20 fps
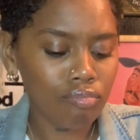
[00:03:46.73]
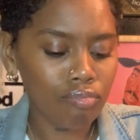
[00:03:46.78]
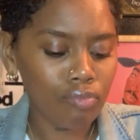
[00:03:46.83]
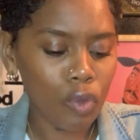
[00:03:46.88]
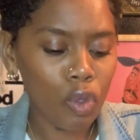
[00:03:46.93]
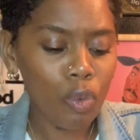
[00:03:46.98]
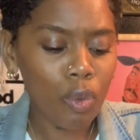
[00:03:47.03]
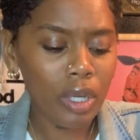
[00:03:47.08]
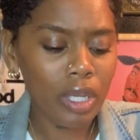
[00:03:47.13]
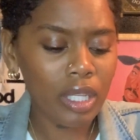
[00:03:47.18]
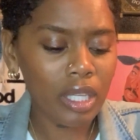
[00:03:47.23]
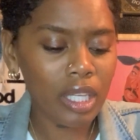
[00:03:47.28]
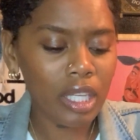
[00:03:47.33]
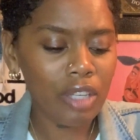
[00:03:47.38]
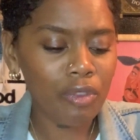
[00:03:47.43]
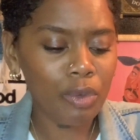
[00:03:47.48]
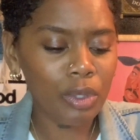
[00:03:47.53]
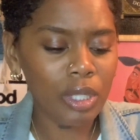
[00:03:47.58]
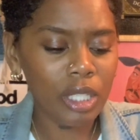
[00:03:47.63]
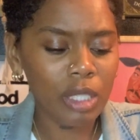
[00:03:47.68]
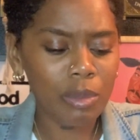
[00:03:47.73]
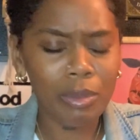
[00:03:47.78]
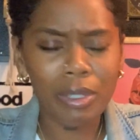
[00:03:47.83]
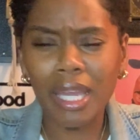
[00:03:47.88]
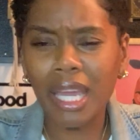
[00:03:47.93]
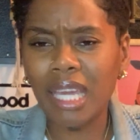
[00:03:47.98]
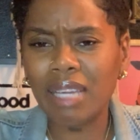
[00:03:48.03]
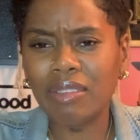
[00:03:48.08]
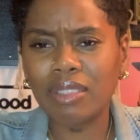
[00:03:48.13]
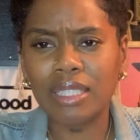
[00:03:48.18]
you want to give what need to be
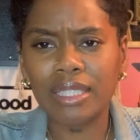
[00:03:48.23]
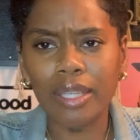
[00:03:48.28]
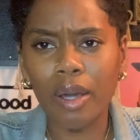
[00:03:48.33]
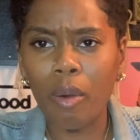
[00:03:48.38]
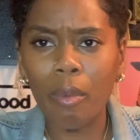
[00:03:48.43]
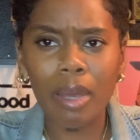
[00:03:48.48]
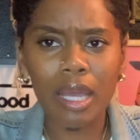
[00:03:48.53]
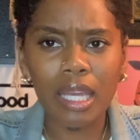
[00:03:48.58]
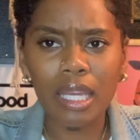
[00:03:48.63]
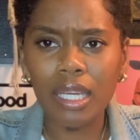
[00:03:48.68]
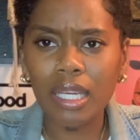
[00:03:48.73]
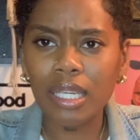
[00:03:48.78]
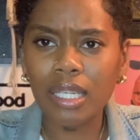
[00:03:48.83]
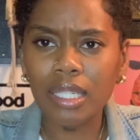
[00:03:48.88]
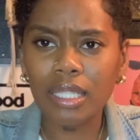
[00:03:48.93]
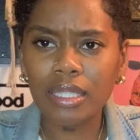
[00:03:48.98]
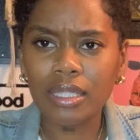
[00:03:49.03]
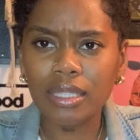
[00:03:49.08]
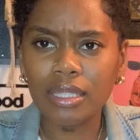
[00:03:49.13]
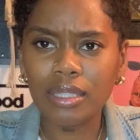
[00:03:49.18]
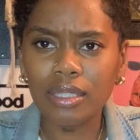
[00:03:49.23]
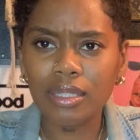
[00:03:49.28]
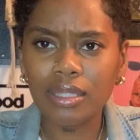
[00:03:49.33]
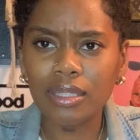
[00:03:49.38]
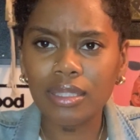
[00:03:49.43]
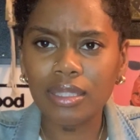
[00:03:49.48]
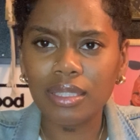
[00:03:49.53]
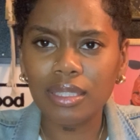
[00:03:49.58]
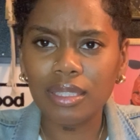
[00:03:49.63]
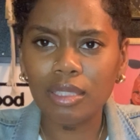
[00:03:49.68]
gave so bad.
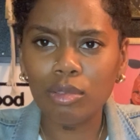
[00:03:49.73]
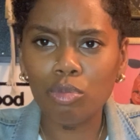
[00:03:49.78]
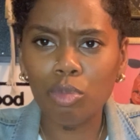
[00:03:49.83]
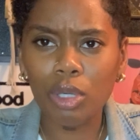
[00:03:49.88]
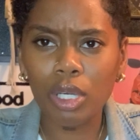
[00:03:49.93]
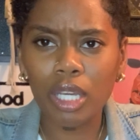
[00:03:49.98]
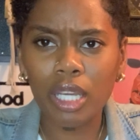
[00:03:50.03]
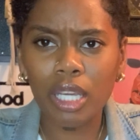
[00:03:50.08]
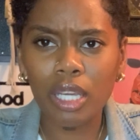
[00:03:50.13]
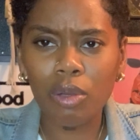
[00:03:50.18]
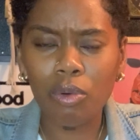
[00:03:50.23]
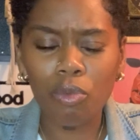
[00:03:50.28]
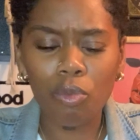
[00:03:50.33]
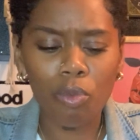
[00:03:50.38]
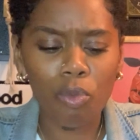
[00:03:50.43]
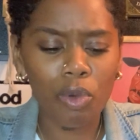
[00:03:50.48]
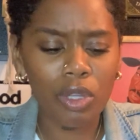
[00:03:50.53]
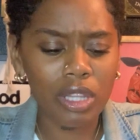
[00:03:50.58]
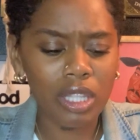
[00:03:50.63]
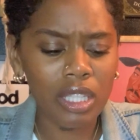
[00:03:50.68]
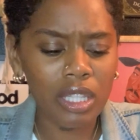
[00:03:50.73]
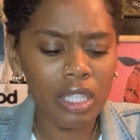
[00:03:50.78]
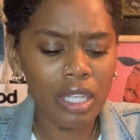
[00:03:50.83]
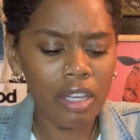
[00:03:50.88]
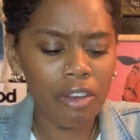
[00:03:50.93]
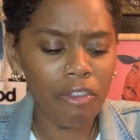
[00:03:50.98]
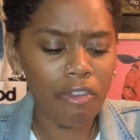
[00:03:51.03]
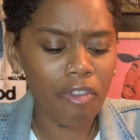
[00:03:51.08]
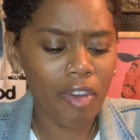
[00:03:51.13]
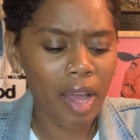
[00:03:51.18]
But within the
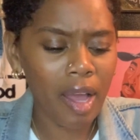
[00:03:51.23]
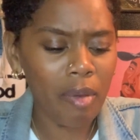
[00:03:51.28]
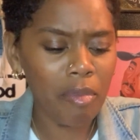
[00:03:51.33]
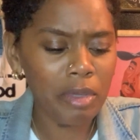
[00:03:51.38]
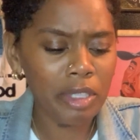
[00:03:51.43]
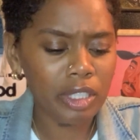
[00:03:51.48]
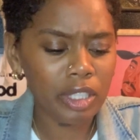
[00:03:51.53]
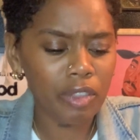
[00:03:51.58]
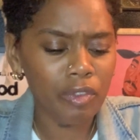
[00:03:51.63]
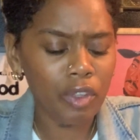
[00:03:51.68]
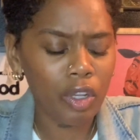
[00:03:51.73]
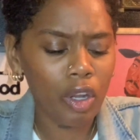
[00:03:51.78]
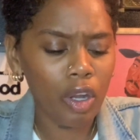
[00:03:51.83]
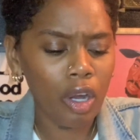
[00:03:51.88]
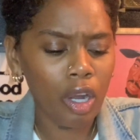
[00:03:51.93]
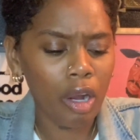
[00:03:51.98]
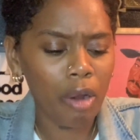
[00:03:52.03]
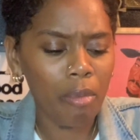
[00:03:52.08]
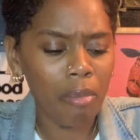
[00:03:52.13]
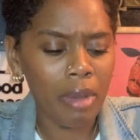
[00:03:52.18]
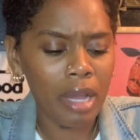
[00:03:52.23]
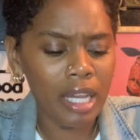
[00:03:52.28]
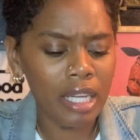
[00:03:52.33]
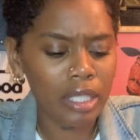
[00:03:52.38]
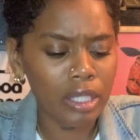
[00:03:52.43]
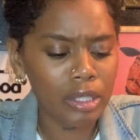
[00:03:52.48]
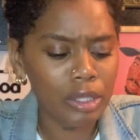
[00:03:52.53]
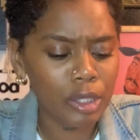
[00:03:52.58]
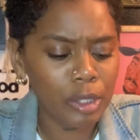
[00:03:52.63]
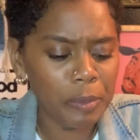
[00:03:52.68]
confinements of your heart,
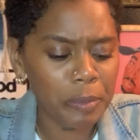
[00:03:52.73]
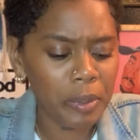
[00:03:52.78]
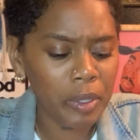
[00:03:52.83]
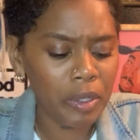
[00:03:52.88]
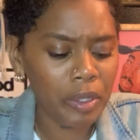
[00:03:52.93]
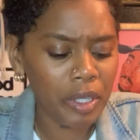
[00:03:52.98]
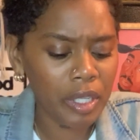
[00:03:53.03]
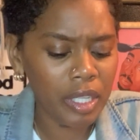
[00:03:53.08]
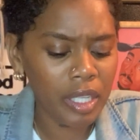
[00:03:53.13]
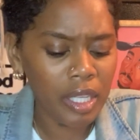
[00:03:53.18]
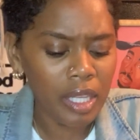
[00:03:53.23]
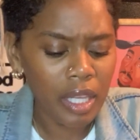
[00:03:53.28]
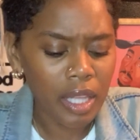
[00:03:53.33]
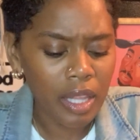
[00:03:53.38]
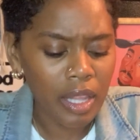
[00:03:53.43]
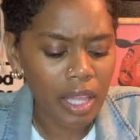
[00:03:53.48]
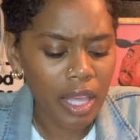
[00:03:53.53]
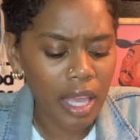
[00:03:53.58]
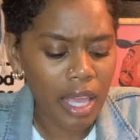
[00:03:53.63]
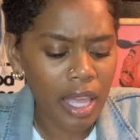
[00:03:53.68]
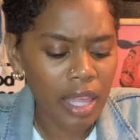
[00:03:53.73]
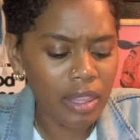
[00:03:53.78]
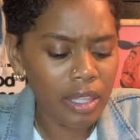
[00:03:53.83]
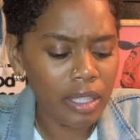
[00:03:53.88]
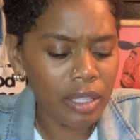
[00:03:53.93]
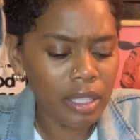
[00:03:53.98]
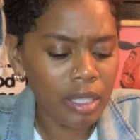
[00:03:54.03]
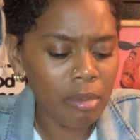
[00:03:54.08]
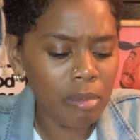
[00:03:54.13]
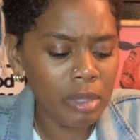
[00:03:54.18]
mind, and spirit, and the
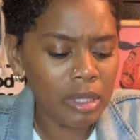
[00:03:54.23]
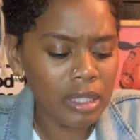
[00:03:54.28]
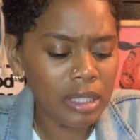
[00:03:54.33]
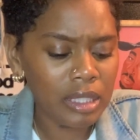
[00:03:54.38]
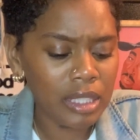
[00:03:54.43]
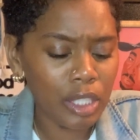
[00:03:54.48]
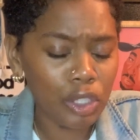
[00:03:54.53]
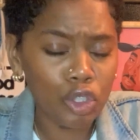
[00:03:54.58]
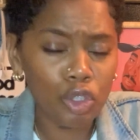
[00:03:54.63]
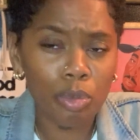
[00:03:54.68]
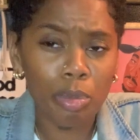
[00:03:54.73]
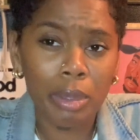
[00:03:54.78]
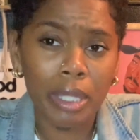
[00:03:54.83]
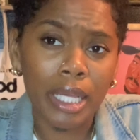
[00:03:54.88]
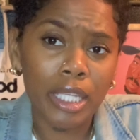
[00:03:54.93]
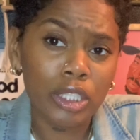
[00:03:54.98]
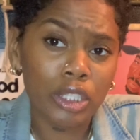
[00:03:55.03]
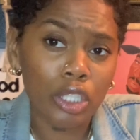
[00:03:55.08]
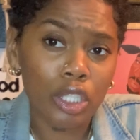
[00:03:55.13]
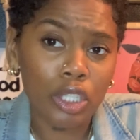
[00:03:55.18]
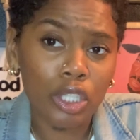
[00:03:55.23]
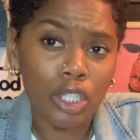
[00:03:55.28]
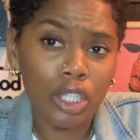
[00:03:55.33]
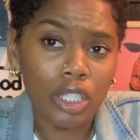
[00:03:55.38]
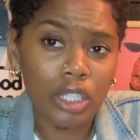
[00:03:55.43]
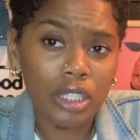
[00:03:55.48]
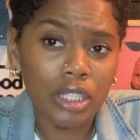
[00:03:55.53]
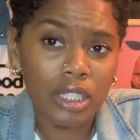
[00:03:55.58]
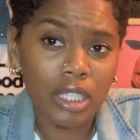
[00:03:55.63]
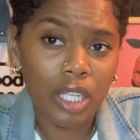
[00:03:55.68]
limits that you place on
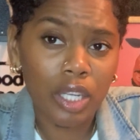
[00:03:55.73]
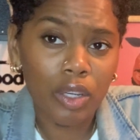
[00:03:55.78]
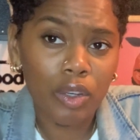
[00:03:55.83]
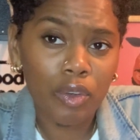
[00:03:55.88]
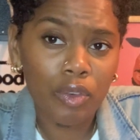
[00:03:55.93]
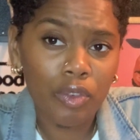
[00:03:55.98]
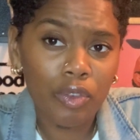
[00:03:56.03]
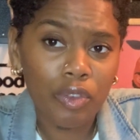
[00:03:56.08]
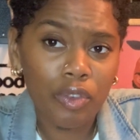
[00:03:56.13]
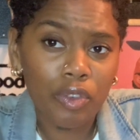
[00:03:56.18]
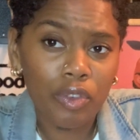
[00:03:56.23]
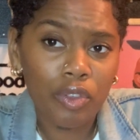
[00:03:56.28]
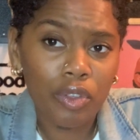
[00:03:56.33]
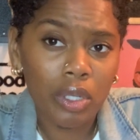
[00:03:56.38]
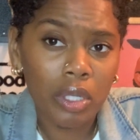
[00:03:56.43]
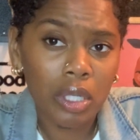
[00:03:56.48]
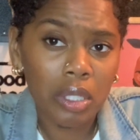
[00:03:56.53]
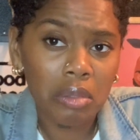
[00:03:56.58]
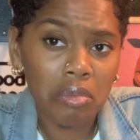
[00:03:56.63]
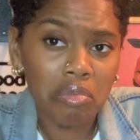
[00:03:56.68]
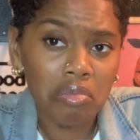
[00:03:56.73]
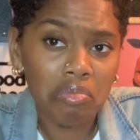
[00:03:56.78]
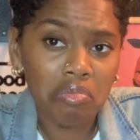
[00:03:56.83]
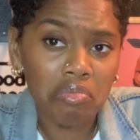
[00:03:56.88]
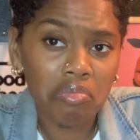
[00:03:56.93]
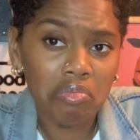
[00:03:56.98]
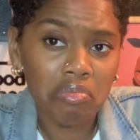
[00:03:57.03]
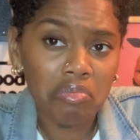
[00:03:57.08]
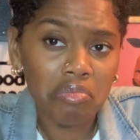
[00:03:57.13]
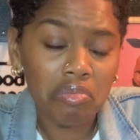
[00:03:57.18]
yourself,
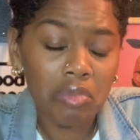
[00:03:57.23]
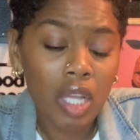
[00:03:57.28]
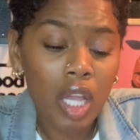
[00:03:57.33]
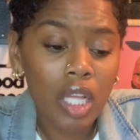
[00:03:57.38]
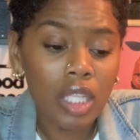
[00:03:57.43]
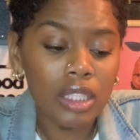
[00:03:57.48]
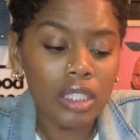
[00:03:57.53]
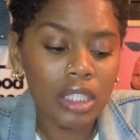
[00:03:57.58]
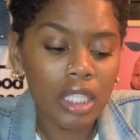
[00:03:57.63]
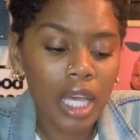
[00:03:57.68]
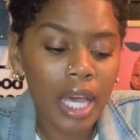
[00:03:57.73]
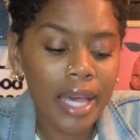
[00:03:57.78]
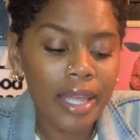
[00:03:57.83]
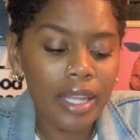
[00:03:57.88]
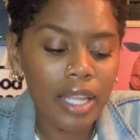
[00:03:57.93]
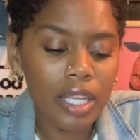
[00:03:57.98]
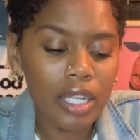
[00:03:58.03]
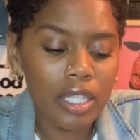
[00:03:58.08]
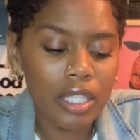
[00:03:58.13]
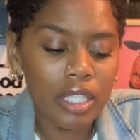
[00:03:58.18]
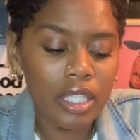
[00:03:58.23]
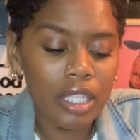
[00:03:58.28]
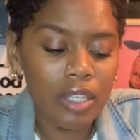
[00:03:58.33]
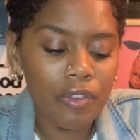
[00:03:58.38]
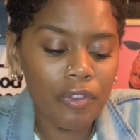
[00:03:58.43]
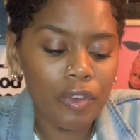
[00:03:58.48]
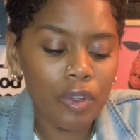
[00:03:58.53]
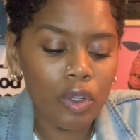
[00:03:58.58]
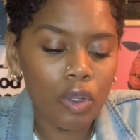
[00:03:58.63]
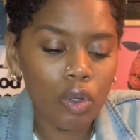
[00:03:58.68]
it's kind of
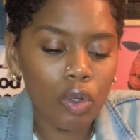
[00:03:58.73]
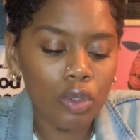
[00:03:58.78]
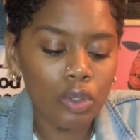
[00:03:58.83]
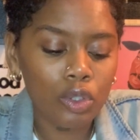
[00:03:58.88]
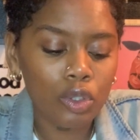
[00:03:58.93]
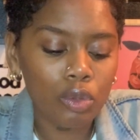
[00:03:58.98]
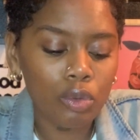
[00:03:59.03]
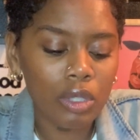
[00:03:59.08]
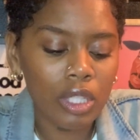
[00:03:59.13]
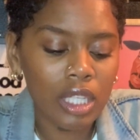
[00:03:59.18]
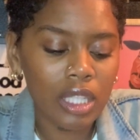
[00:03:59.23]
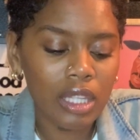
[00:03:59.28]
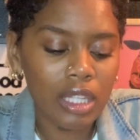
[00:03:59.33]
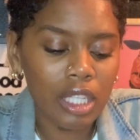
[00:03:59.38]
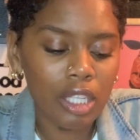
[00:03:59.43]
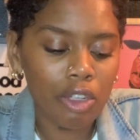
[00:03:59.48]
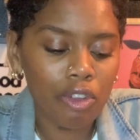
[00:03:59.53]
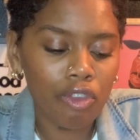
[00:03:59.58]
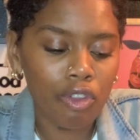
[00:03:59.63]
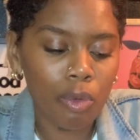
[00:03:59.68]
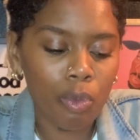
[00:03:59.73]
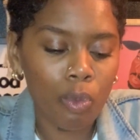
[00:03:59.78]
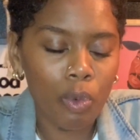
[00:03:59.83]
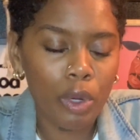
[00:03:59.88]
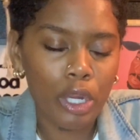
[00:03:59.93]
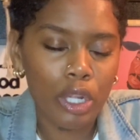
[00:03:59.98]
difficult to get there from where